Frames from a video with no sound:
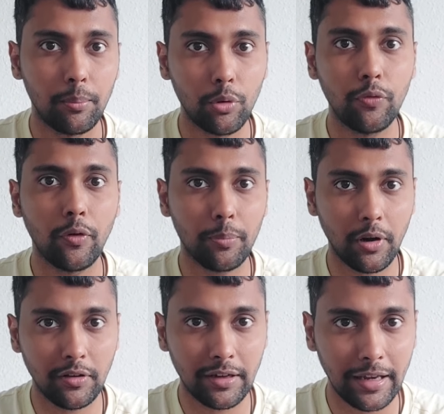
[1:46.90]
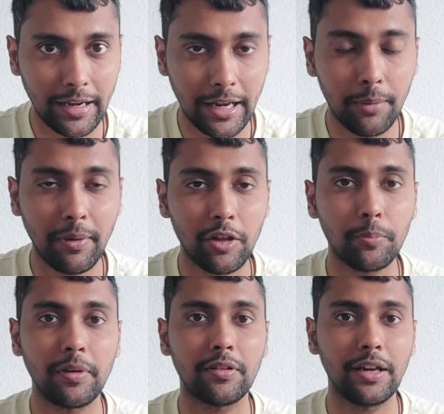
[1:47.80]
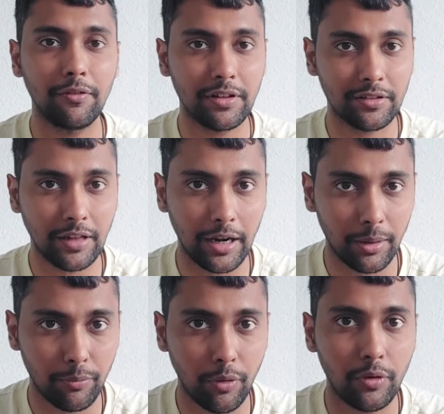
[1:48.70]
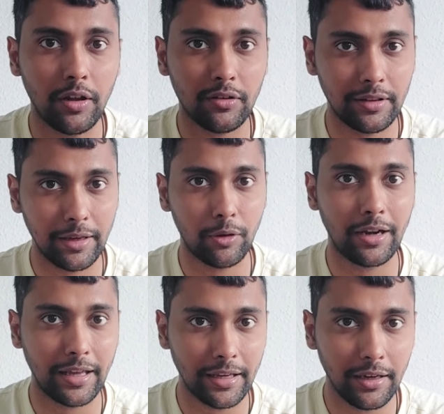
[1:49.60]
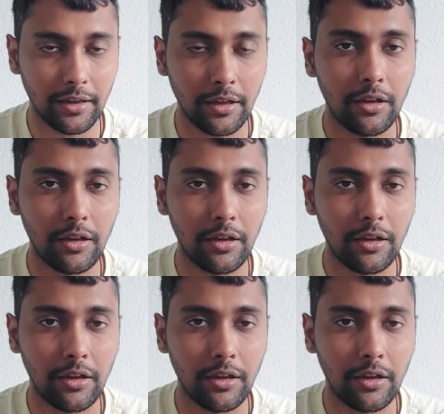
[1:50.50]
Proof of project can help, especially with startup founders. They would like it.